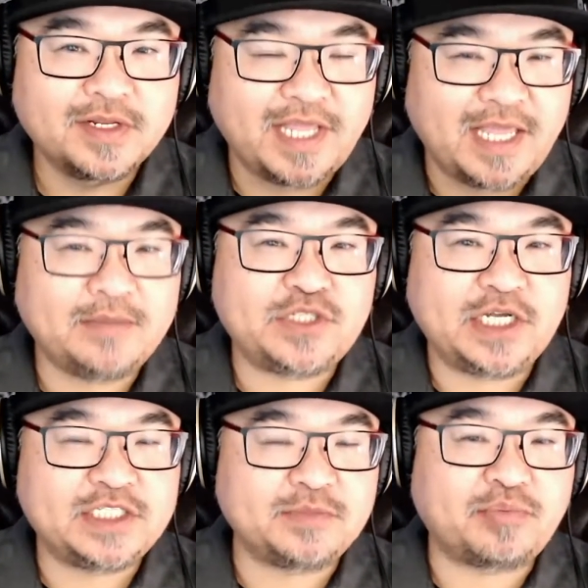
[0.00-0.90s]
game
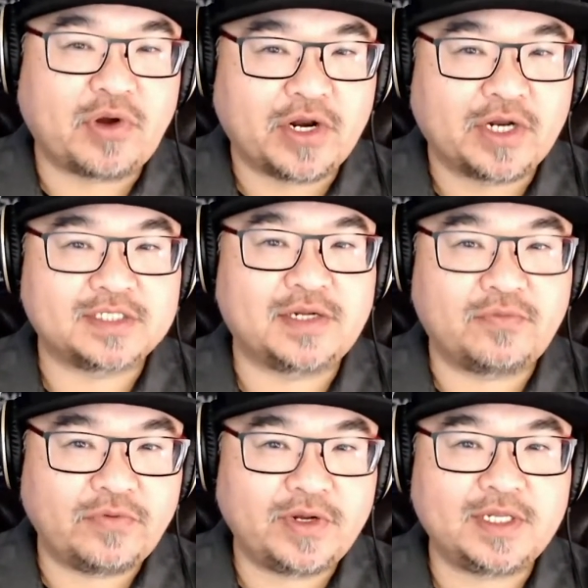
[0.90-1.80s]
changing products that
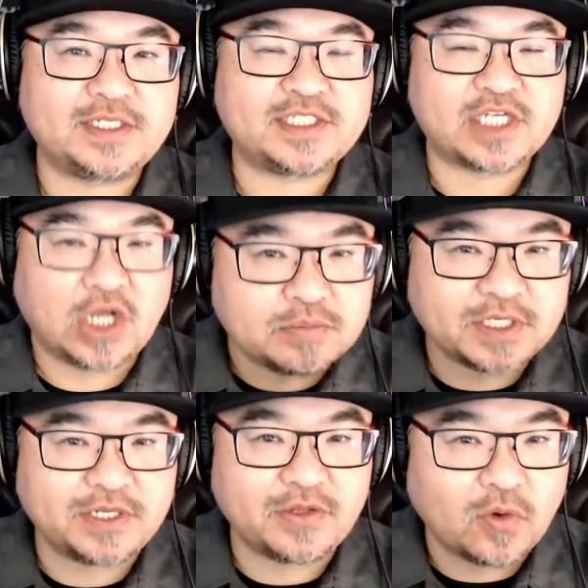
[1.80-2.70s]
really
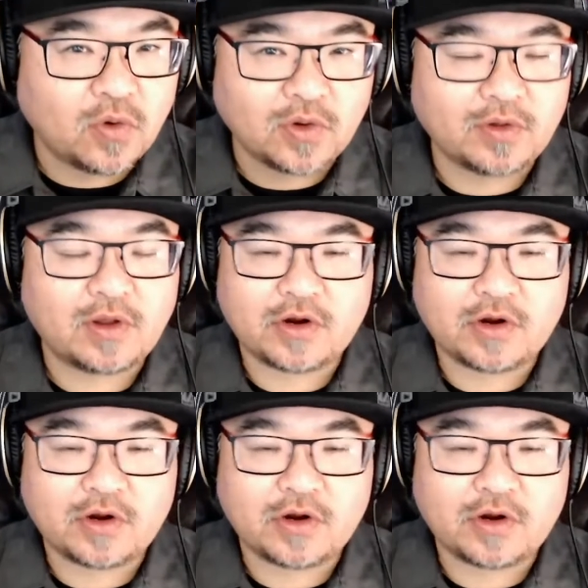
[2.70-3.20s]
sculpted the whole